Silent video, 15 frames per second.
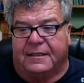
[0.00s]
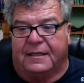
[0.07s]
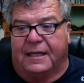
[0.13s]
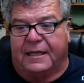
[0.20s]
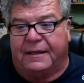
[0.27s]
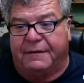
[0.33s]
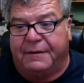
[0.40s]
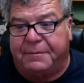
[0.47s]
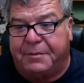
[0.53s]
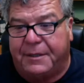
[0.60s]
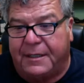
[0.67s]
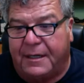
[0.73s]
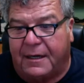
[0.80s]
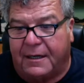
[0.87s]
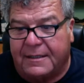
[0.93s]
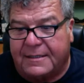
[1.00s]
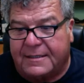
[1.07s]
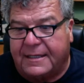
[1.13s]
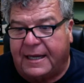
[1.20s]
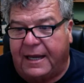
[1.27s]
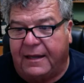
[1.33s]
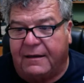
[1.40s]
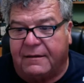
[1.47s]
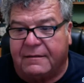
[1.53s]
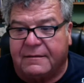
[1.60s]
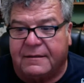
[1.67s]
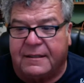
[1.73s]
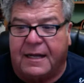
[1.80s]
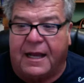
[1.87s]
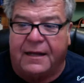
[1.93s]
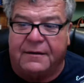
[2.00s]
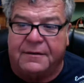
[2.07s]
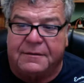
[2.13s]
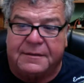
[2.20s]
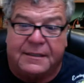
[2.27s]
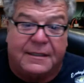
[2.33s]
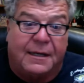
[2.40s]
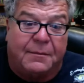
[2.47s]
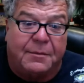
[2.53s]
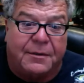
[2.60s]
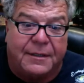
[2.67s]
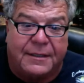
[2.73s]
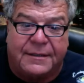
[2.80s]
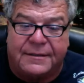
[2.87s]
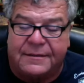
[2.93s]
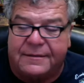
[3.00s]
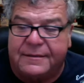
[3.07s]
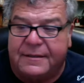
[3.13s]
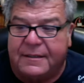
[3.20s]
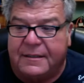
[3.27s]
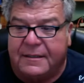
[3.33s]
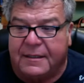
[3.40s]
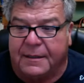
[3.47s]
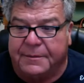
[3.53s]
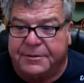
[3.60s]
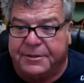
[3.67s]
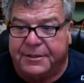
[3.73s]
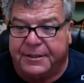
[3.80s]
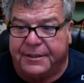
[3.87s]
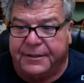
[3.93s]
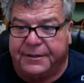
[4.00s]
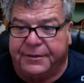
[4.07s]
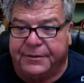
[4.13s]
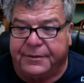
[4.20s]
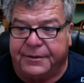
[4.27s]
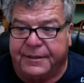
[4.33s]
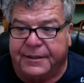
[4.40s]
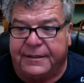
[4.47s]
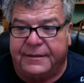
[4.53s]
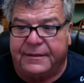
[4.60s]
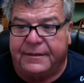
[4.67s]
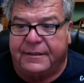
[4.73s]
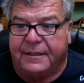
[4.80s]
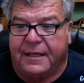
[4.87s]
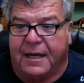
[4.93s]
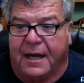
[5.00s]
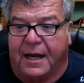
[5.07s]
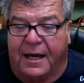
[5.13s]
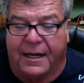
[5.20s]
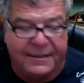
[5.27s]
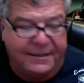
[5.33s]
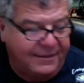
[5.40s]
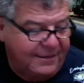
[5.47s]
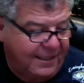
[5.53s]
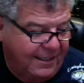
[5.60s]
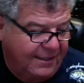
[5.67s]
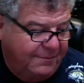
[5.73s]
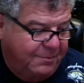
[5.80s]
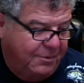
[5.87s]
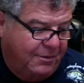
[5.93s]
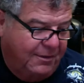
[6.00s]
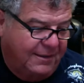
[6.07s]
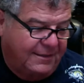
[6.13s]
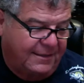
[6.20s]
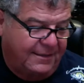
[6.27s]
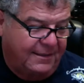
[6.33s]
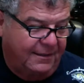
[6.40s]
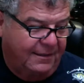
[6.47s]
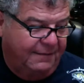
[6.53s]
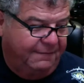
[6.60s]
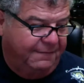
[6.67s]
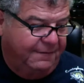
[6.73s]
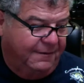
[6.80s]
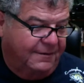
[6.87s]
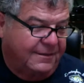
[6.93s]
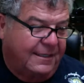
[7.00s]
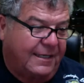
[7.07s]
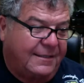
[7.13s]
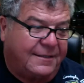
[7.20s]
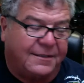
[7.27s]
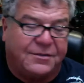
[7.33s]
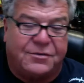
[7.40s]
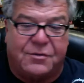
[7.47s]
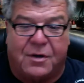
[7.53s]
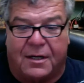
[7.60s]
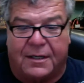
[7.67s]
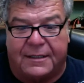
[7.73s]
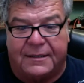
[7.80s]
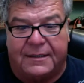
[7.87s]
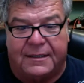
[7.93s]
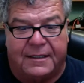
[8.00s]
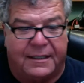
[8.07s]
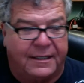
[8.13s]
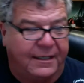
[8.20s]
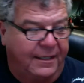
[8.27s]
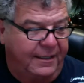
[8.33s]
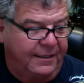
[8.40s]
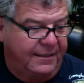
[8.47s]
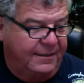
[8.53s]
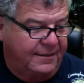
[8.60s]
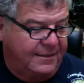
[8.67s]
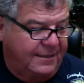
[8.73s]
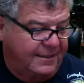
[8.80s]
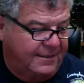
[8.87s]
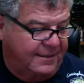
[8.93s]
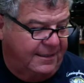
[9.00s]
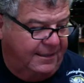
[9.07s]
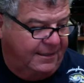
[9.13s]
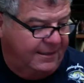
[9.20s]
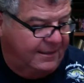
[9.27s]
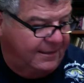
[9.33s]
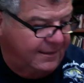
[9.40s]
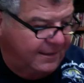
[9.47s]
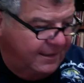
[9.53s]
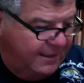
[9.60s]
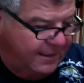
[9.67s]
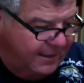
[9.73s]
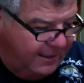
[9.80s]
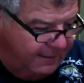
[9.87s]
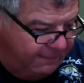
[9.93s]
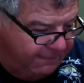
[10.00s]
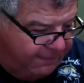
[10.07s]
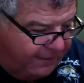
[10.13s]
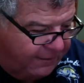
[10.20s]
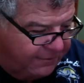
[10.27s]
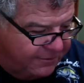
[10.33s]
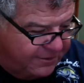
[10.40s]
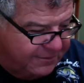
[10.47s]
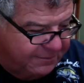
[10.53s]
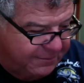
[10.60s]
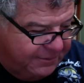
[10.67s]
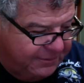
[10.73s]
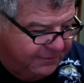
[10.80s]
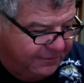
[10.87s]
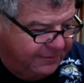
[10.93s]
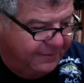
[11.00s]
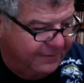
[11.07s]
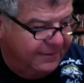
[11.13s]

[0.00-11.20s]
like you put it on a scale, and I don't know what the number is. I'm sure you could Google it. I just kind of pull it till it feels nice and strong and consistent and it flows smooth.